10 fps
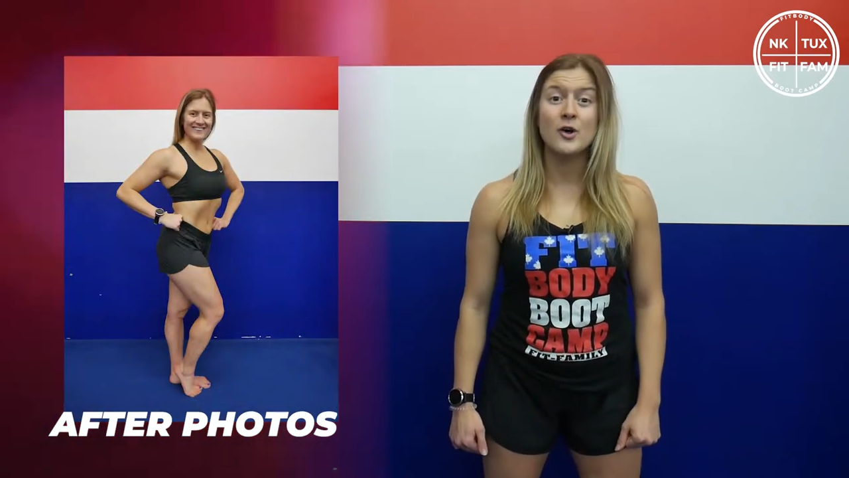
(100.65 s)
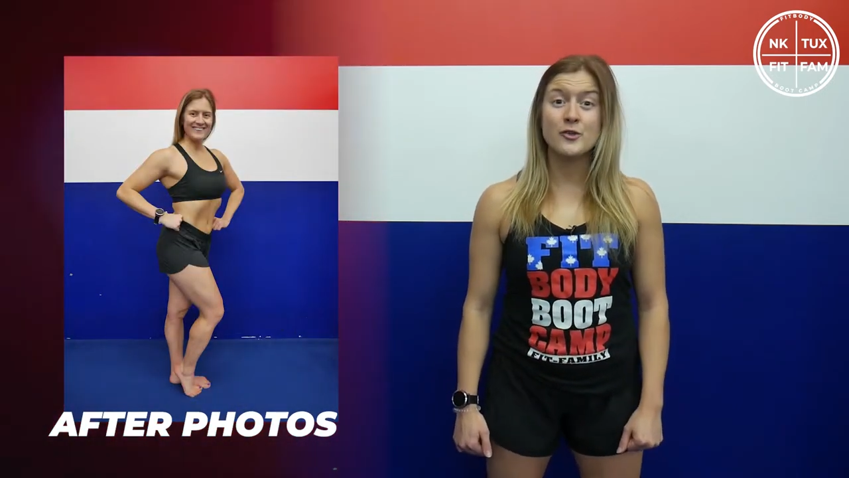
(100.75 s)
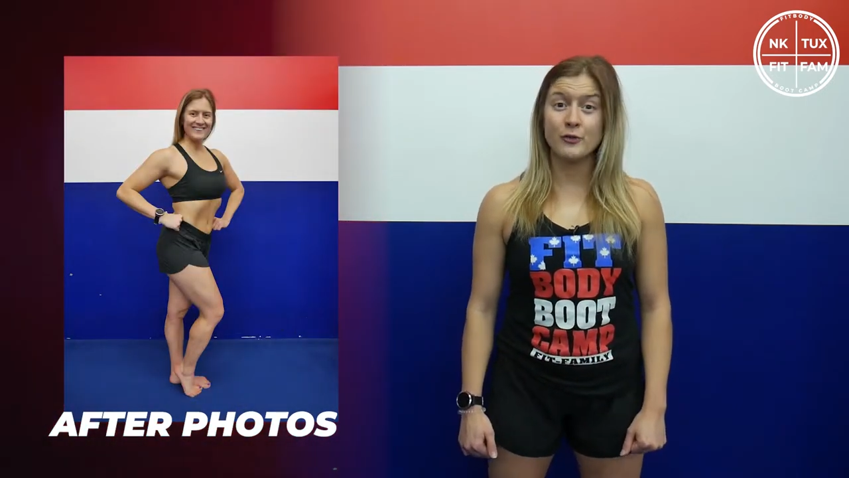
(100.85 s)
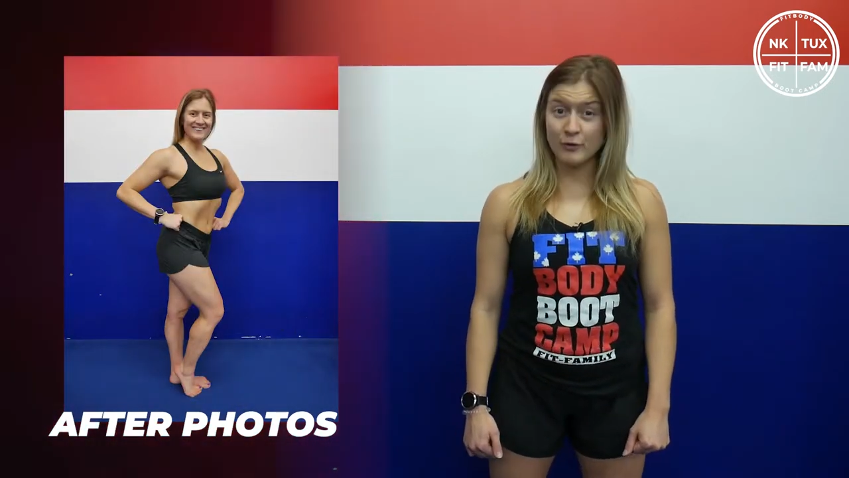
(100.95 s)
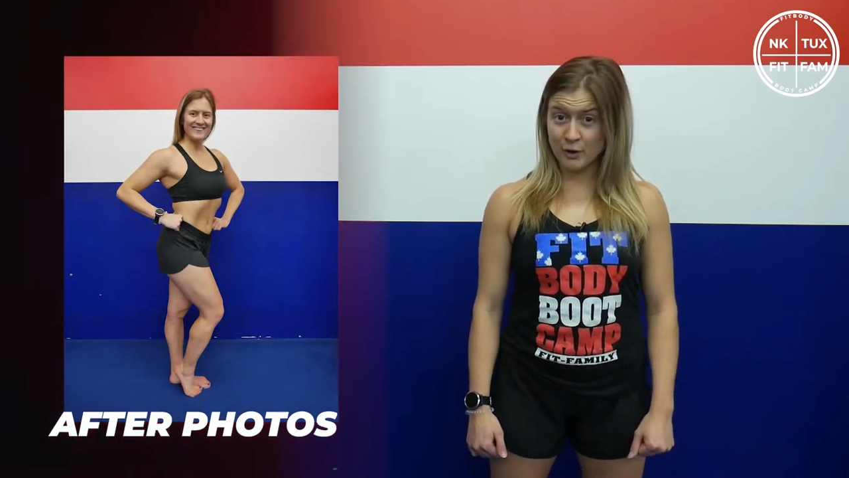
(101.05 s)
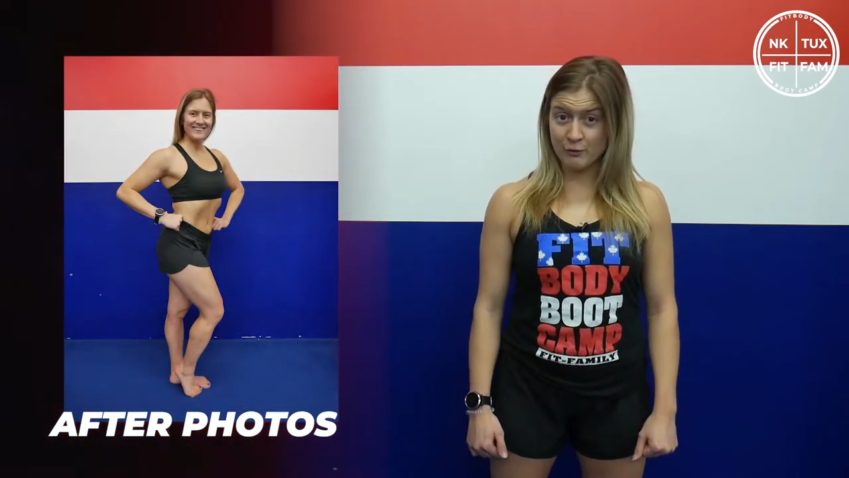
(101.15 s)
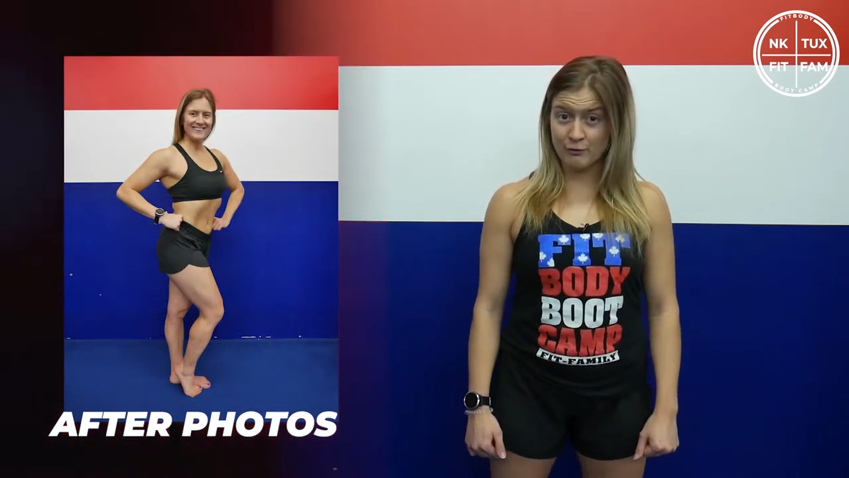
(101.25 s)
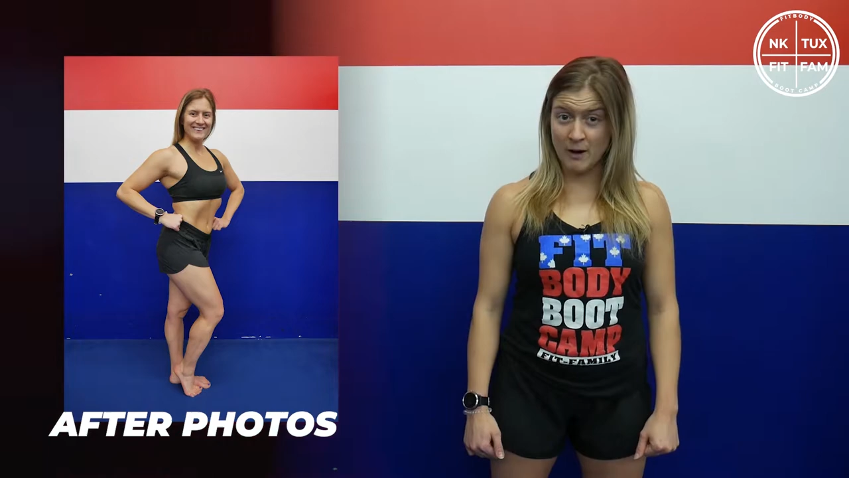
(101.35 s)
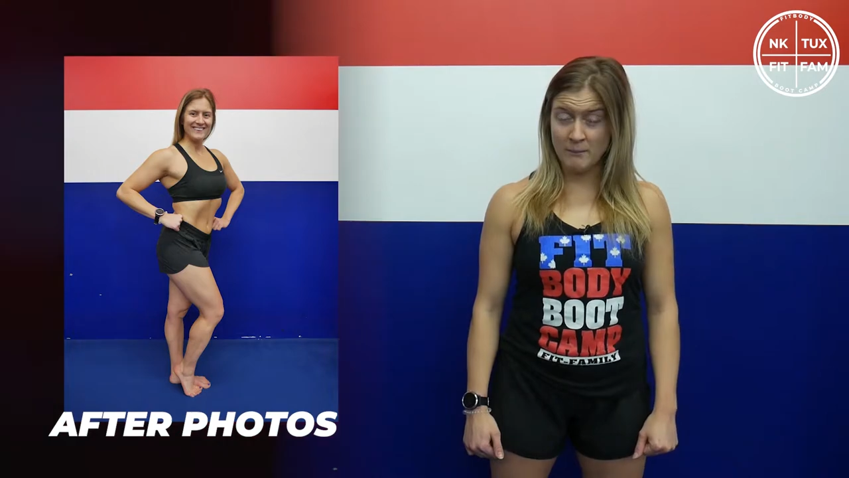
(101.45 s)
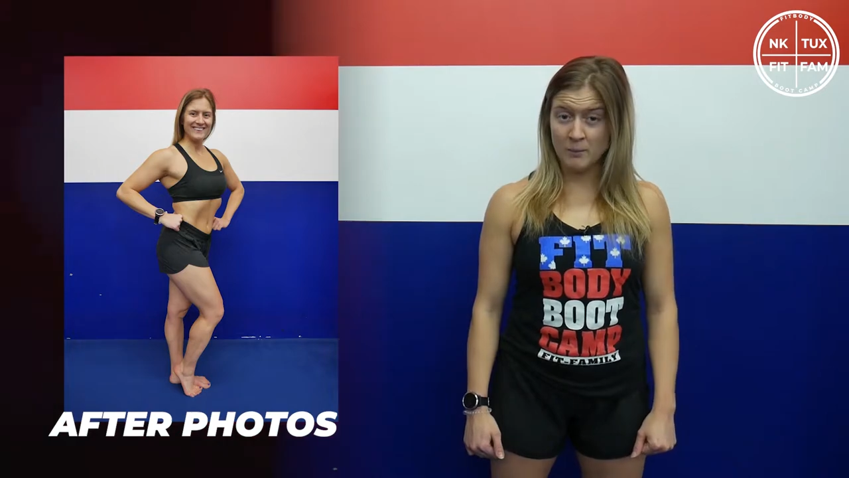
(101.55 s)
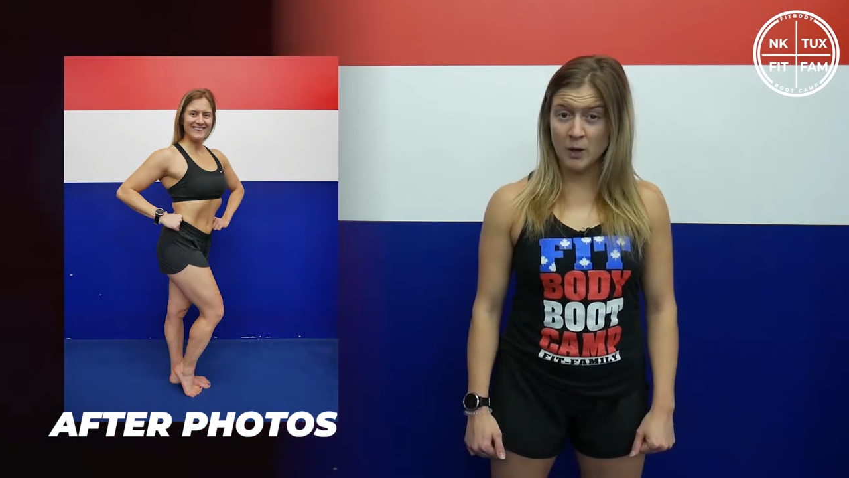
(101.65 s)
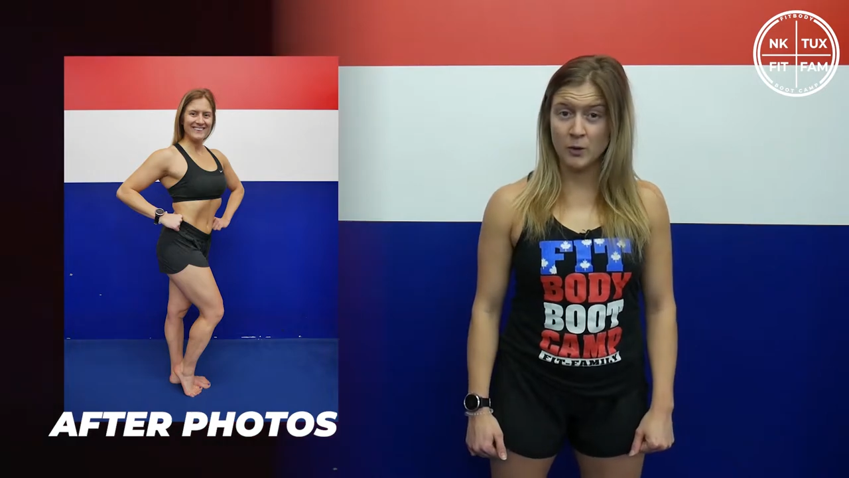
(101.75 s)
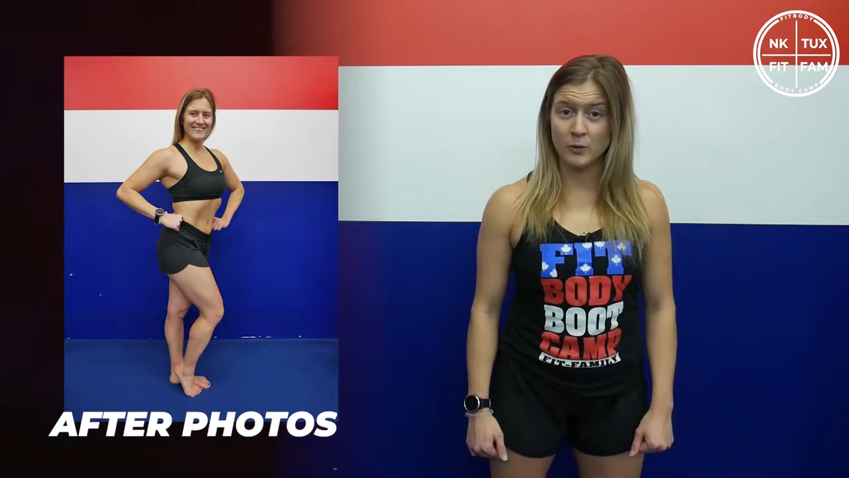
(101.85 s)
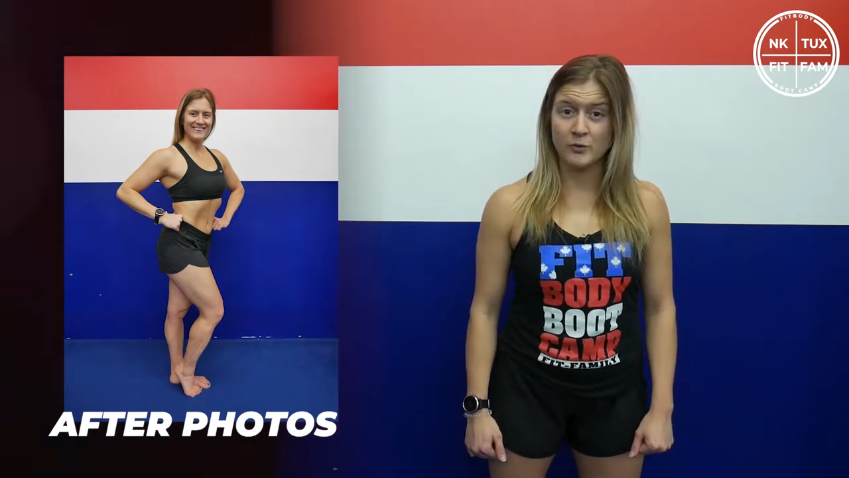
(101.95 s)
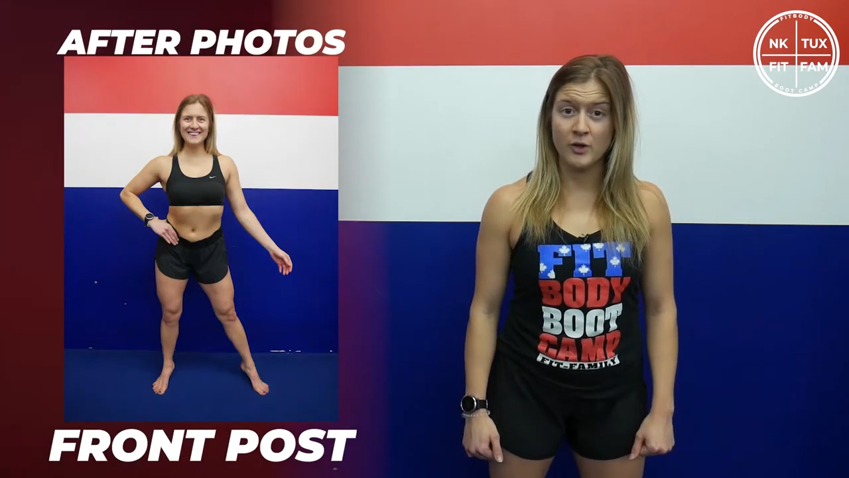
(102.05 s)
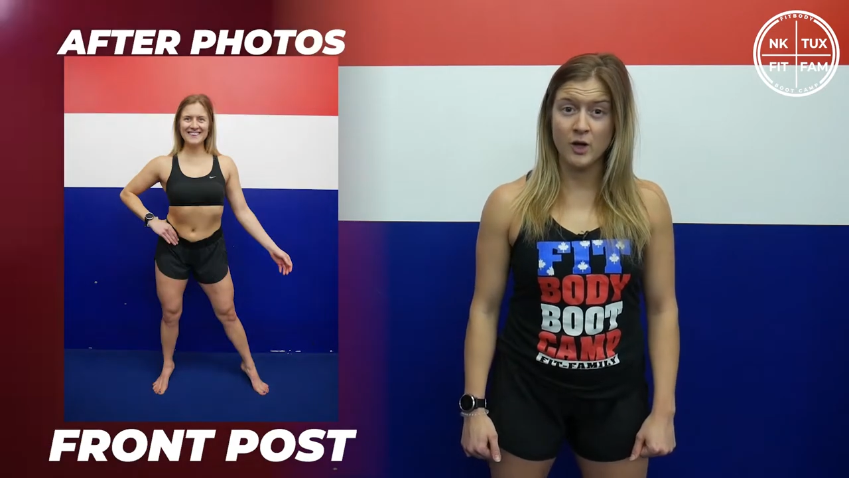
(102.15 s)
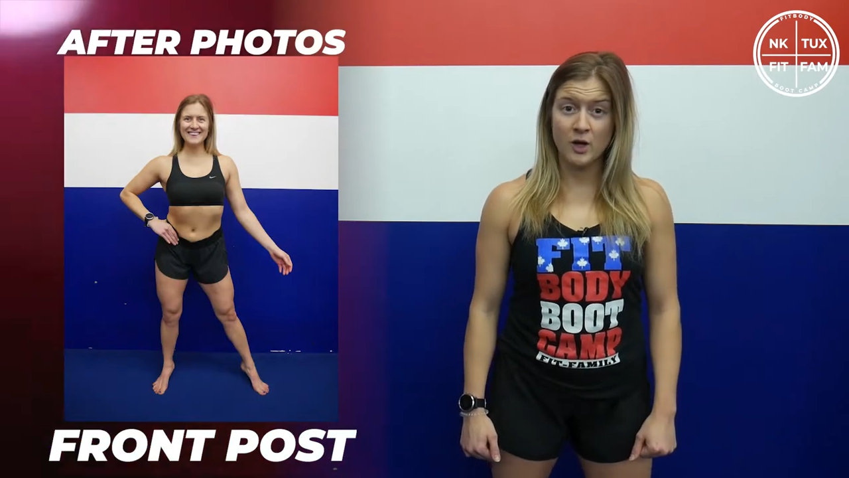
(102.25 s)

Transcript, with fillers: So for your front pose,